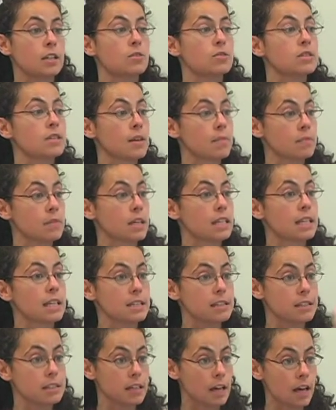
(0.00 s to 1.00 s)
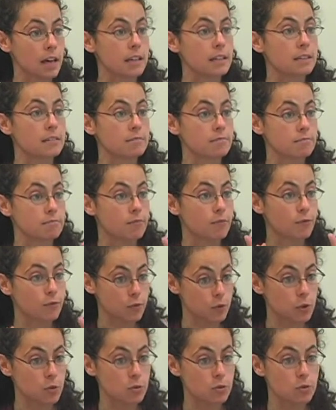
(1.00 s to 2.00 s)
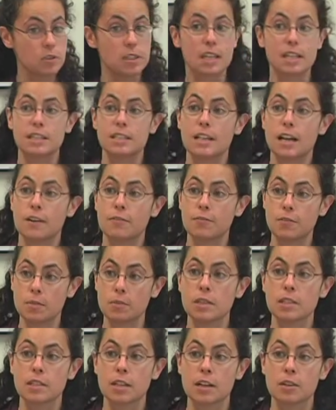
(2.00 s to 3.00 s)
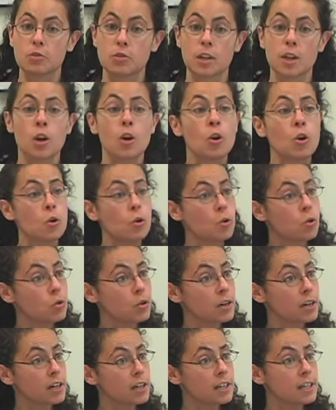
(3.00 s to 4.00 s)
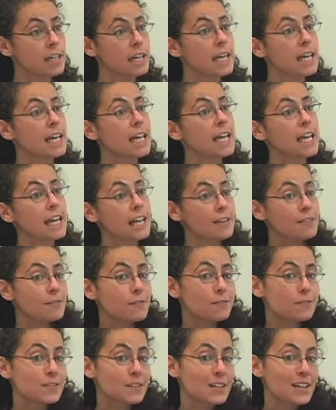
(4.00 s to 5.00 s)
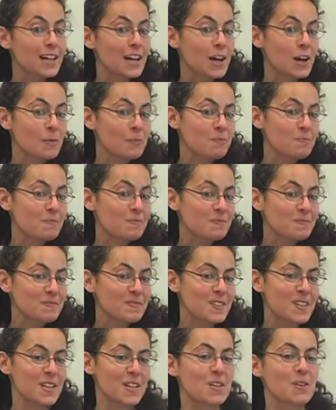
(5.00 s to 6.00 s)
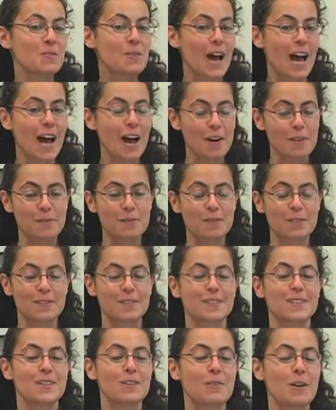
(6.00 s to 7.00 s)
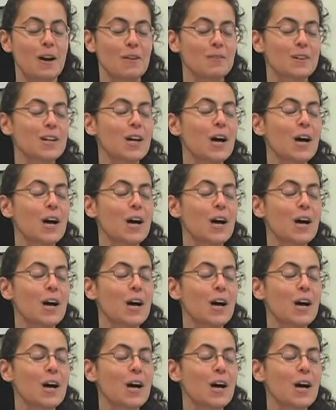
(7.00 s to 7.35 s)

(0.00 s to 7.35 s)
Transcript: something that's not food, that's not from this country, or if you have a